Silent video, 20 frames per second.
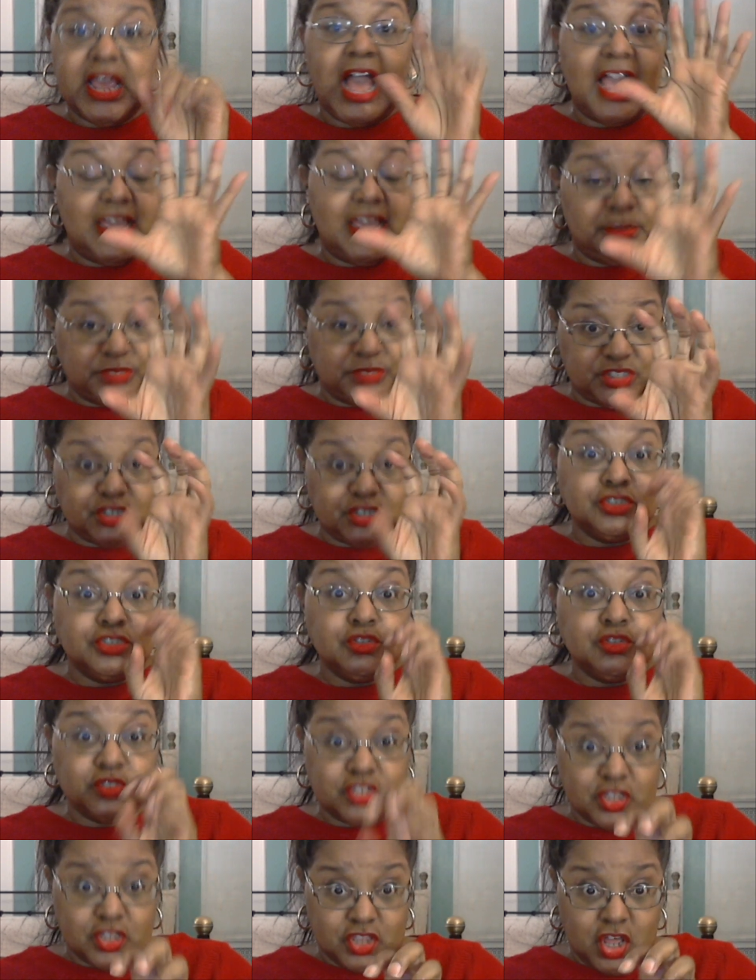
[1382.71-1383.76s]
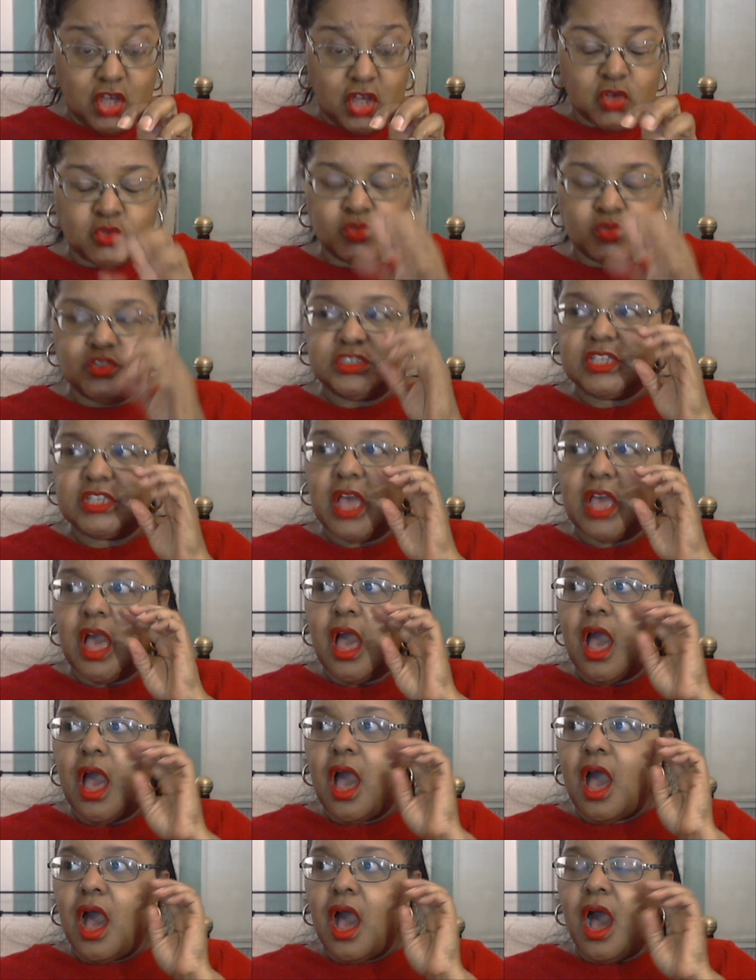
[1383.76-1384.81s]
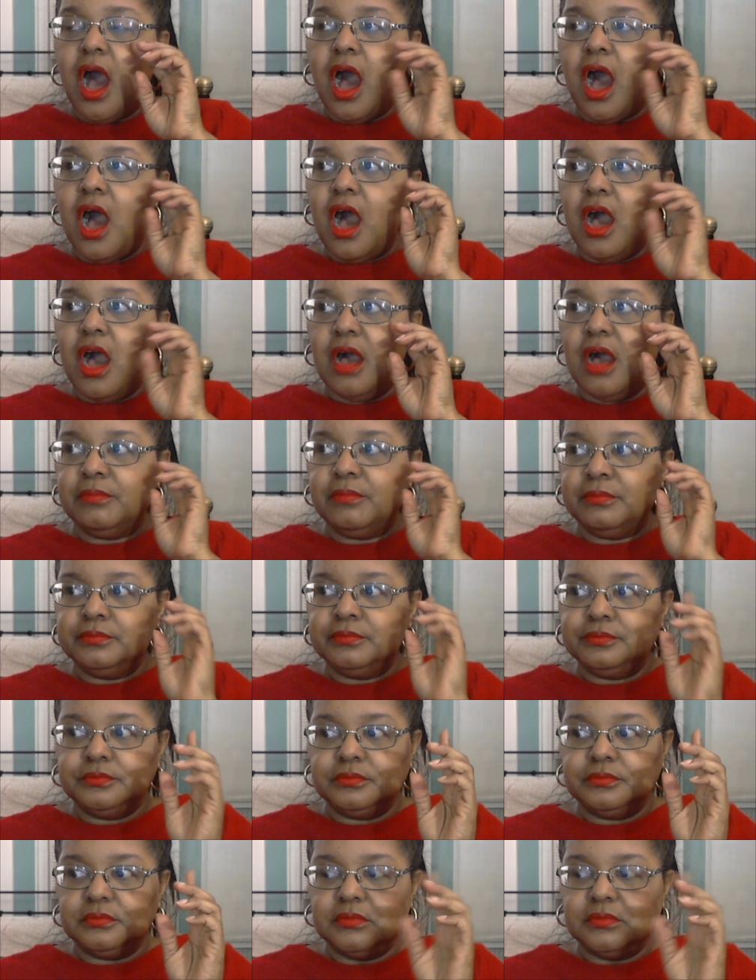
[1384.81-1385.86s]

I am still using those. Um,